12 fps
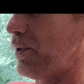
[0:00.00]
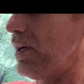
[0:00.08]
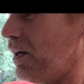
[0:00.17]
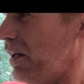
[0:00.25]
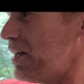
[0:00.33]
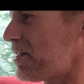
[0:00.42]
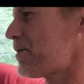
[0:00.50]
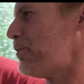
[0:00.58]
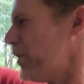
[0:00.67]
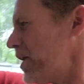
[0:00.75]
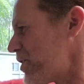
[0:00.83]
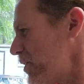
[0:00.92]
LS
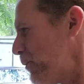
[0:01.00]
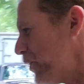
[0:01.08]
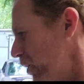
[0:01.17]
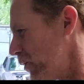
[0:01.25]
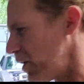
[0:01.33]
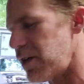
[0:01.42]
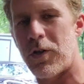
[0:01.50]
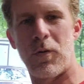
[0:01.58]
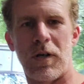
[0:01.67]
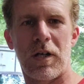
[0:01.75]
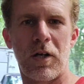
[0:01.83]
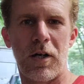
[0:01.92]
budget build, whatever you
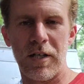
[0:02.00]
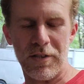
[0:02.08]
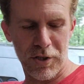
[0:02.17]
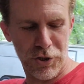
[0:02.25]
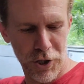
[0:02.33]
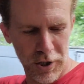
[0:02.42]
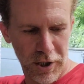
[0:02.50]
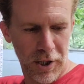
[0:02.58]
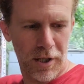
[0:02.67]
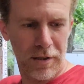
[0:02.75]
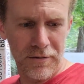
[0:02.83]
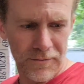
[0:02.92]
want to call it, the
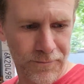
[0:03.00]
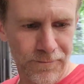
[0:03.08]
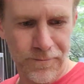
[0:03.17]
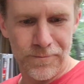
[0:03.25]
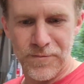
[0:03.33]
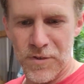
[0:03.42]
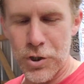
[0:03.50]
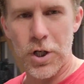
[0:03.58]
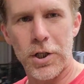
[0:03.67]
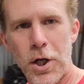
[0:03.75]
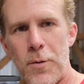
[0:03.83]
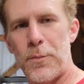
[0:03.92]

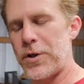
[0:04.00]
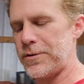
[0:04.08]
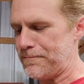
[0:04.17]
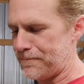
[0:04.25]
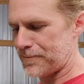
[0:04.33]
junkyard build.